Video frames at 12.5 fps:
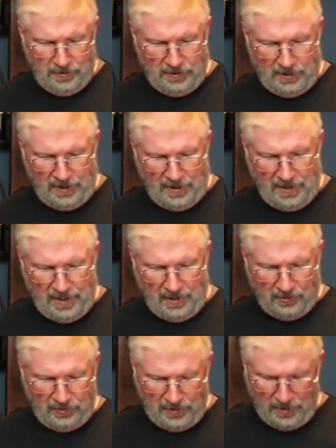tighten
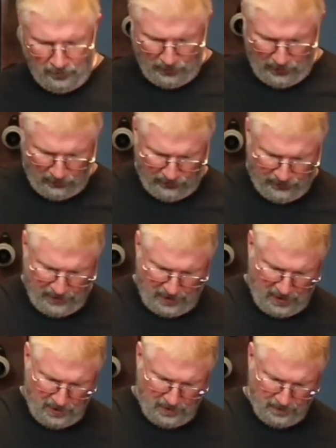down nut bolt
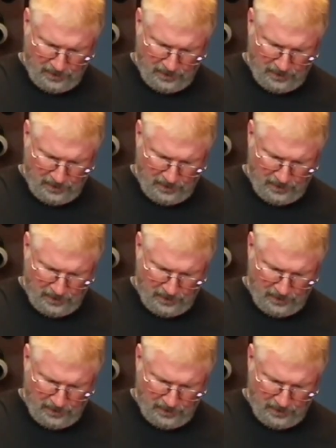thingy.